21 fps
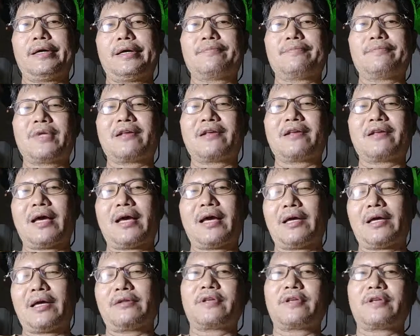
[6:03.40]
has
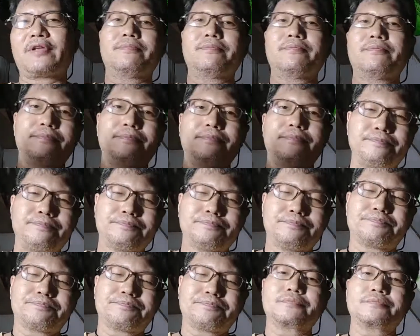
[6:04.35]
had some
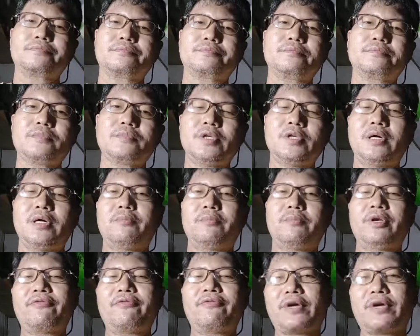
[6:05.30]

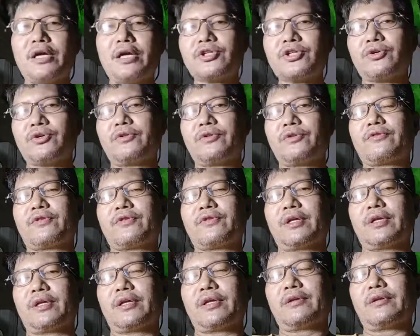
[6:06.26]
modifications,
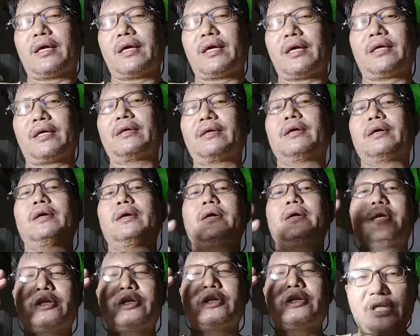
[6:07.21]
the
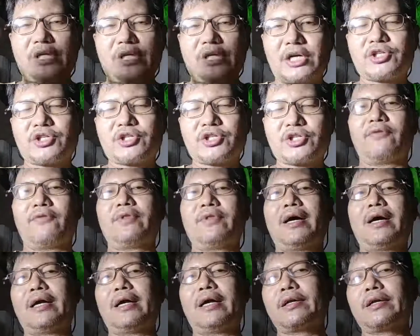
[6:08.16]
introduction of the
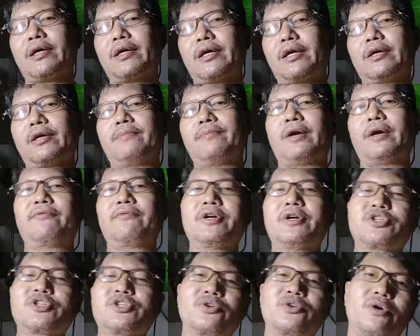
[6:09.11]
handguard by
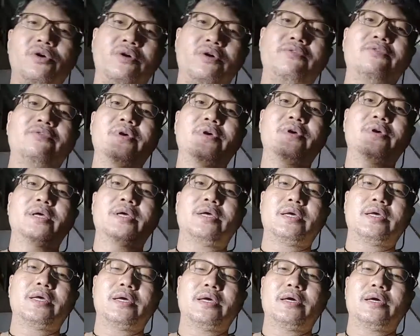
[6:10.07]
virtue of
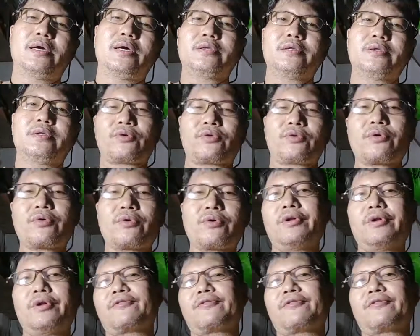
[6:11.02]
the so-called
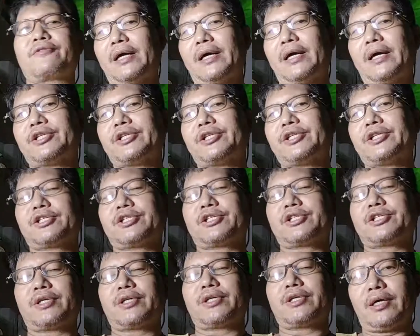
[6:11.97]
Spanish
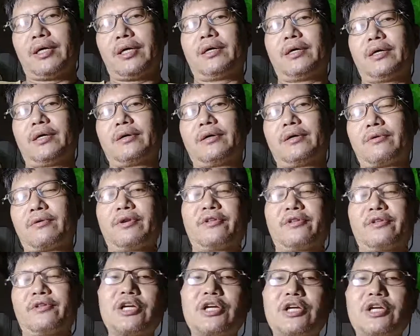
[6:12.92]

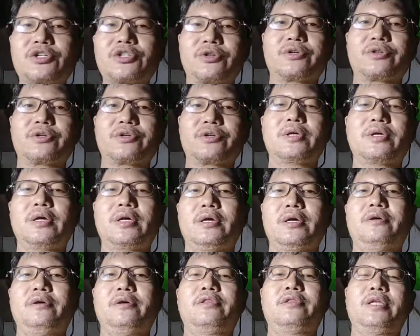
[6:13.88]
colonization,
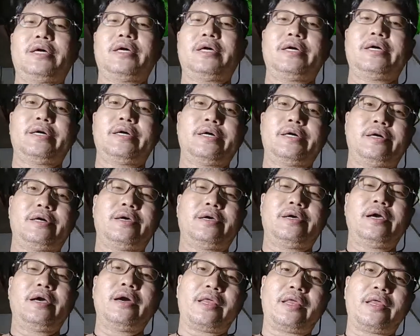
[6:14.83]
the
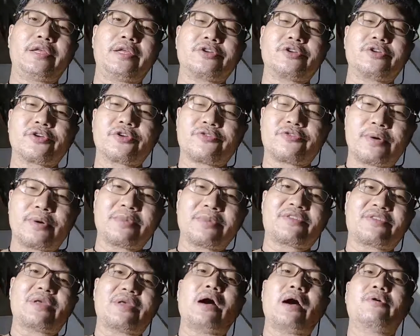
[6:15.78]
raiders from the
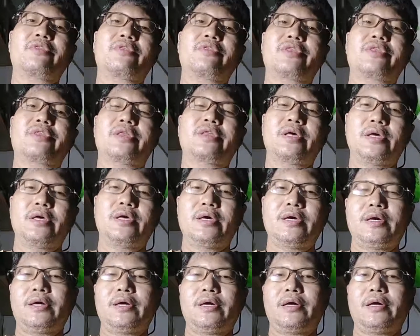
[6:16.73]
south,
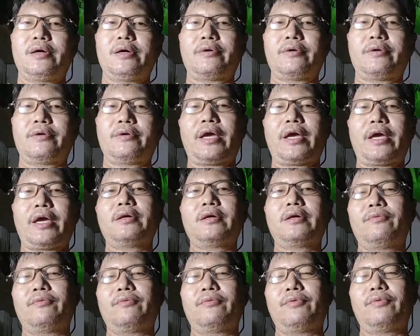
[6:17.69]
okay,
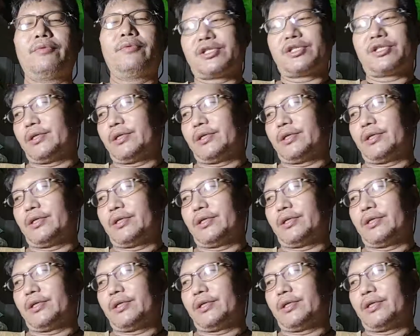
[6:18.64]
which